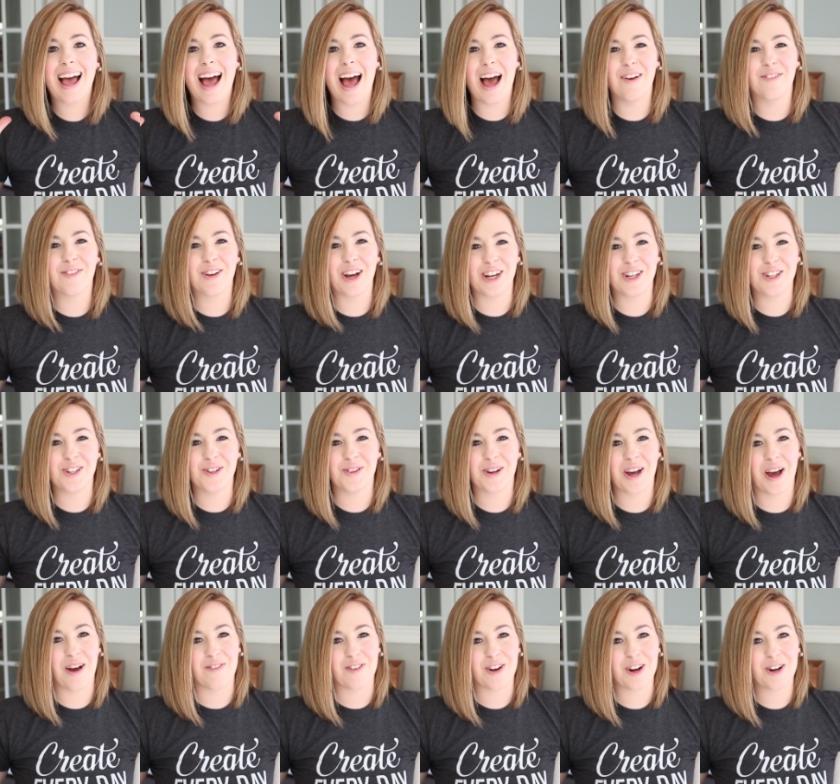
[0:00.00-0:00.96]
I've got you
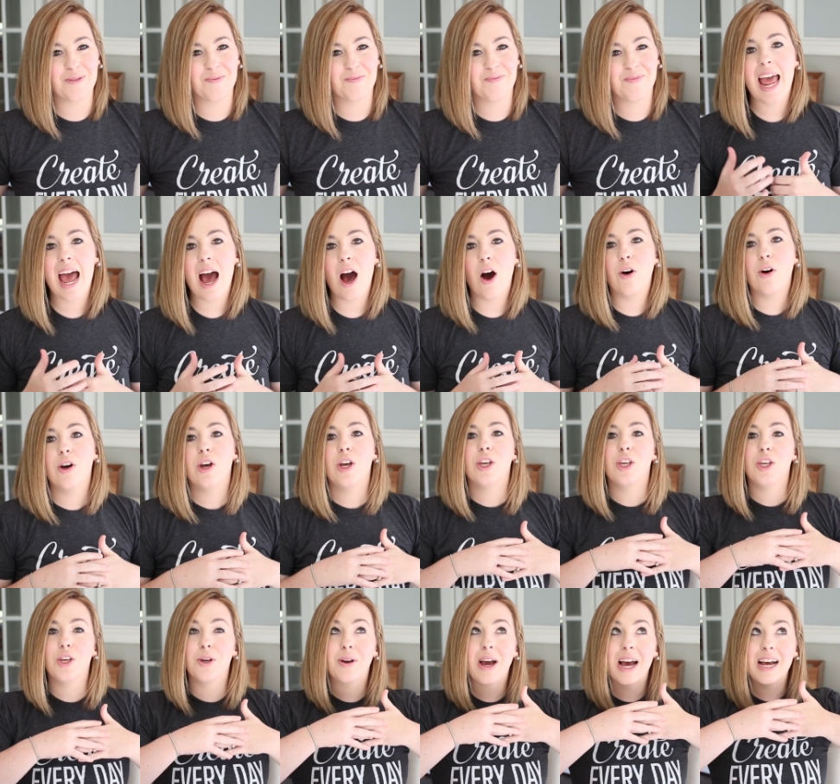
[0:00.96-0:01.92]
covered. Now,
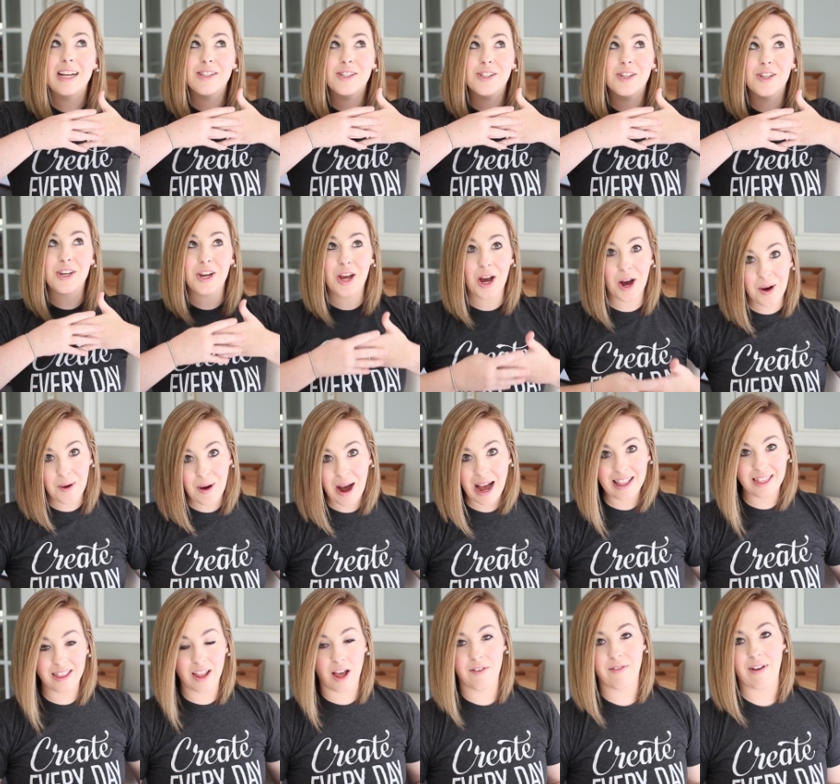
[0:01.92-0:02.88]
you guys know
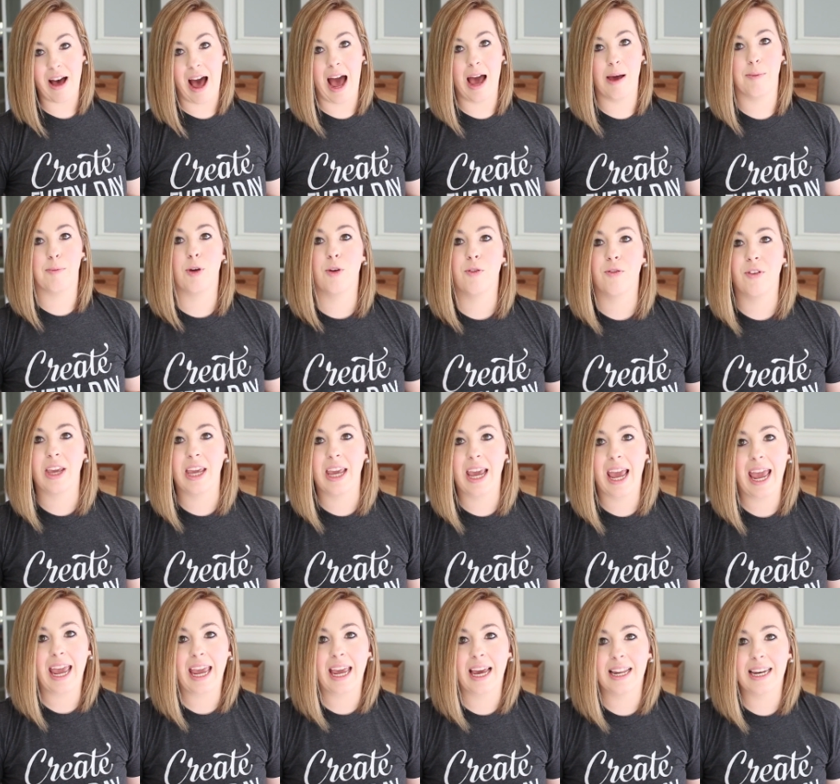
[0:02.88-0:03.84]
I love
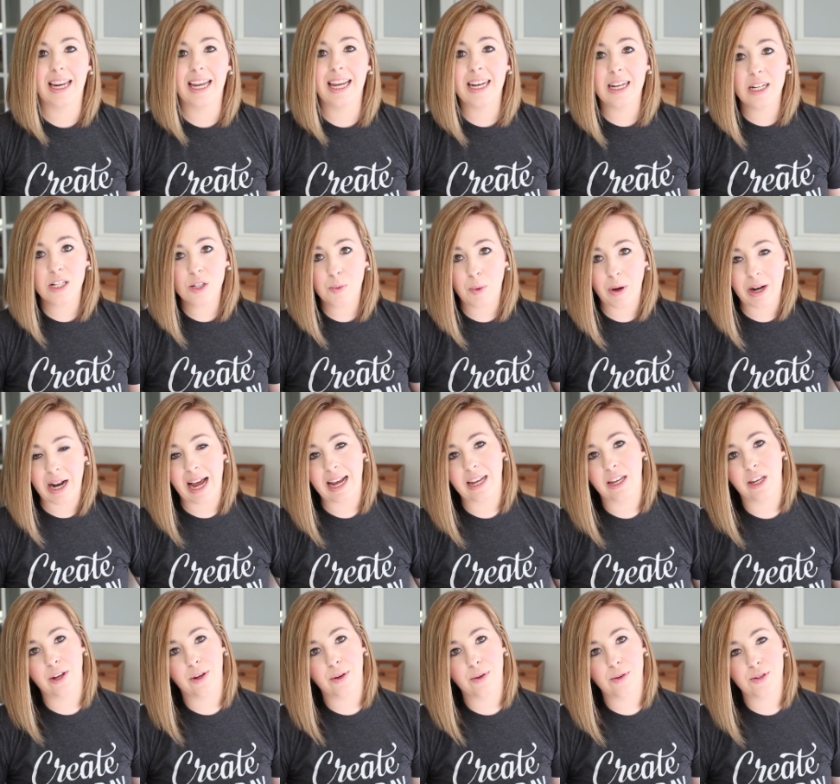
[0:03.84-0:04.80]
iMovie, and it is what I
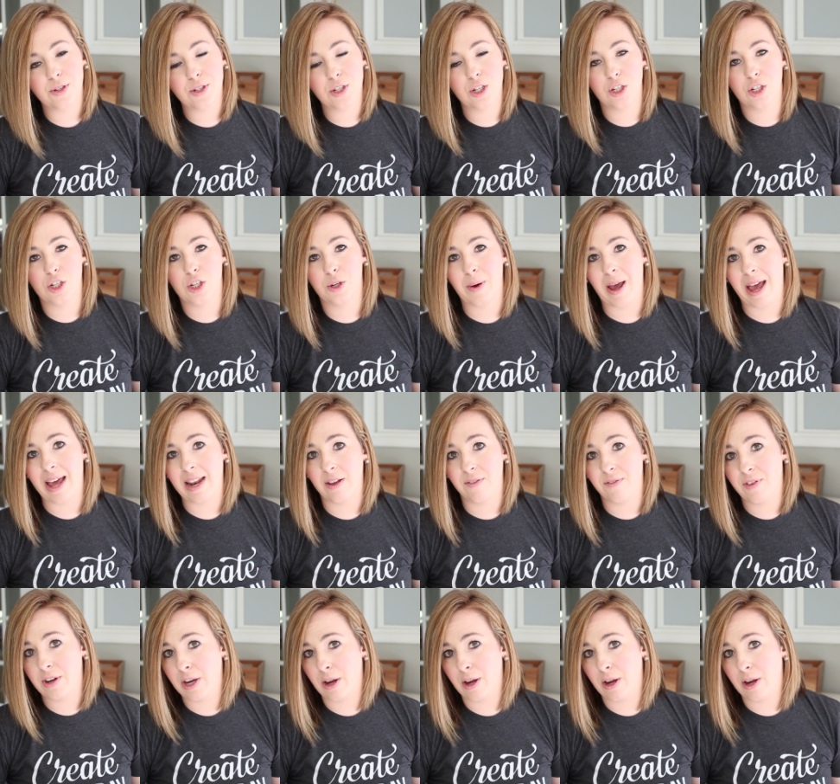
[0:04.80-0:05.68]
used to edit